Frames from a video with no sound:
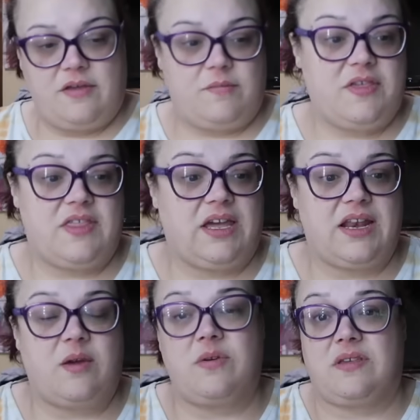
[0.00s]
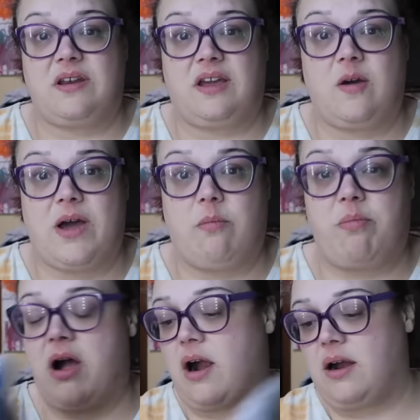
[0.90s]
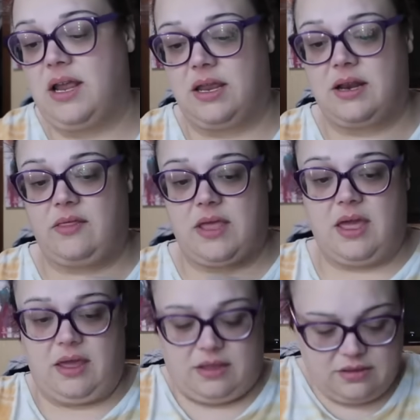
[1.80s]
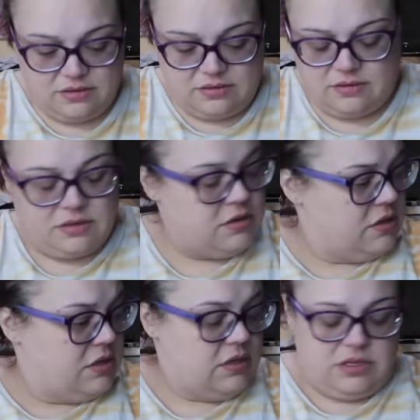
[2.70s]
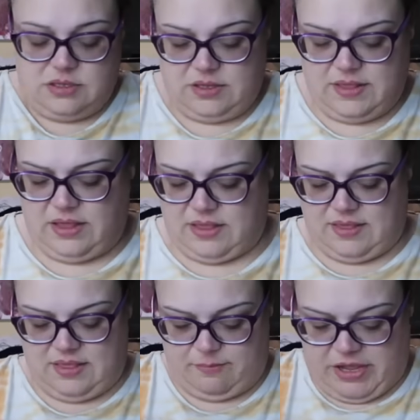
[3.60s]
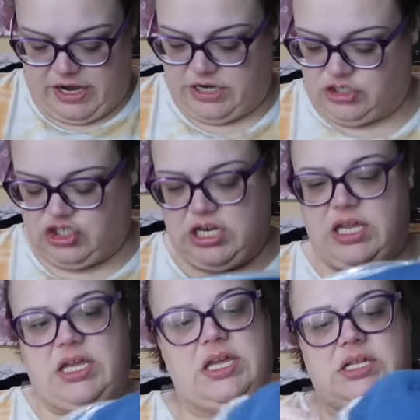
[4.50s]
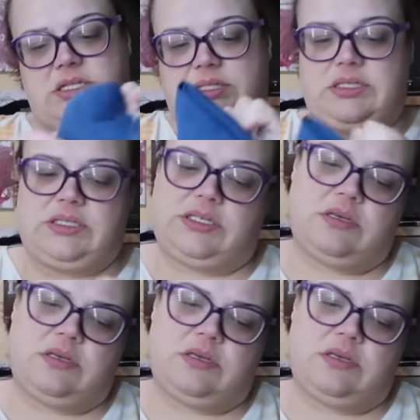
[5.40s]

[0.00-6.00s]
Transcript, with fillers: I was thinking I was gonna go out partying in that this is a pair of jeans.